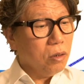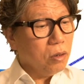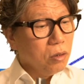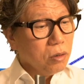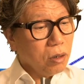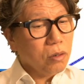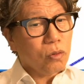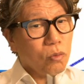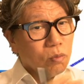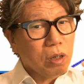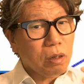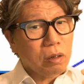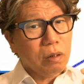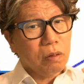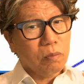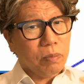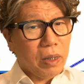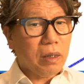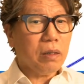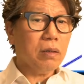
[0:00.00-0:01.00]
Whether you
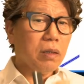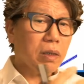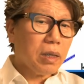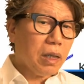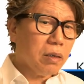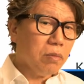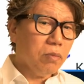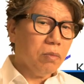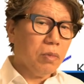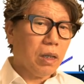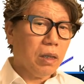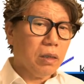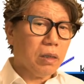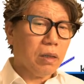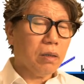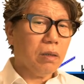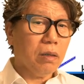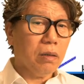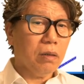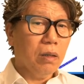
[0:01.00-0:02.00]
move the jaw,
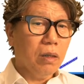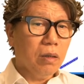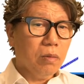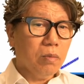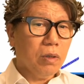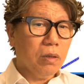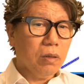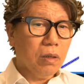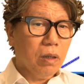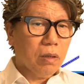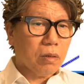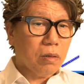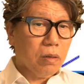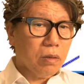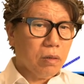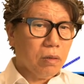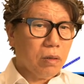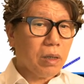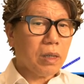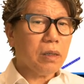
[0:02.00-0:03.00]
stimulated
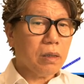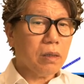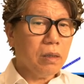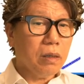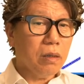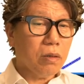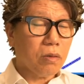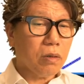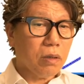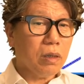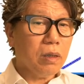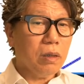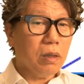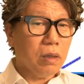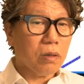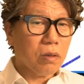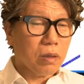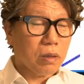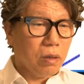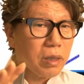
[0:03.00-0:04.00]
growth, or
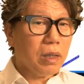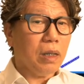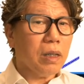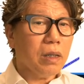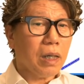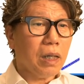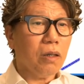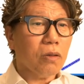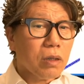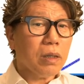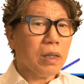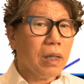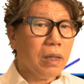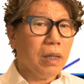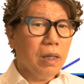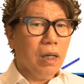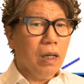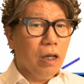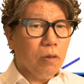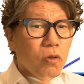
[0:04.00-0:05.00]
inhibited growth,
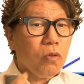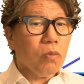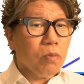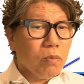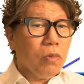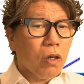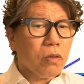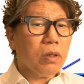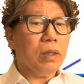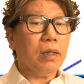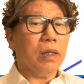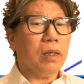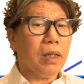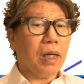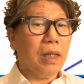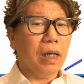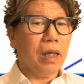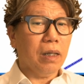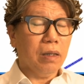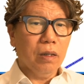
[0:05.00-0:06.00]
regardless of what has been
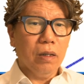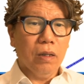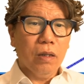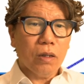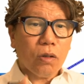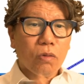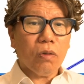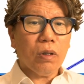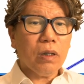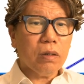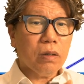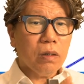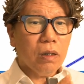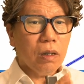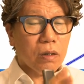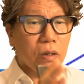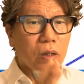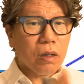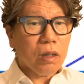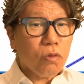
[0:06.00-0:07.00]
done, we must maintain
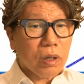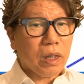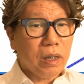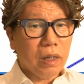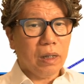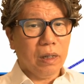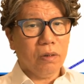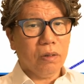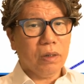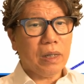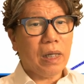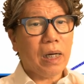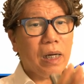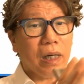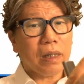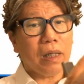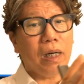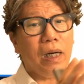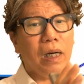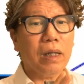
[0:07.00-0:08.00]
the jaw, just as
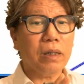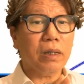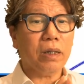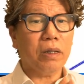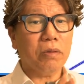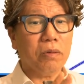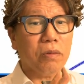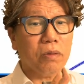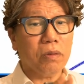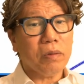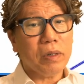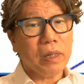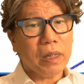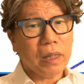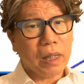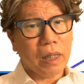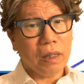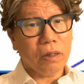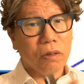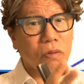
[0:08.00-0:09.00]
the positions of the
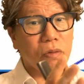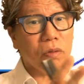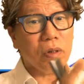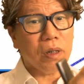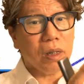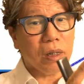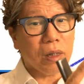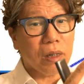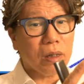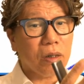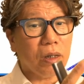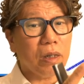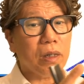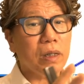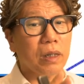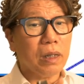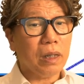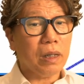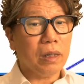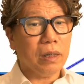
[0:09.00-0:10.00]
maxilla and mandible are
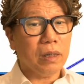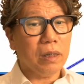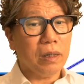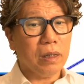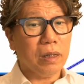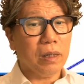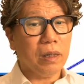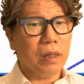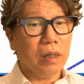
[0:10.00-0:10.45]
determined.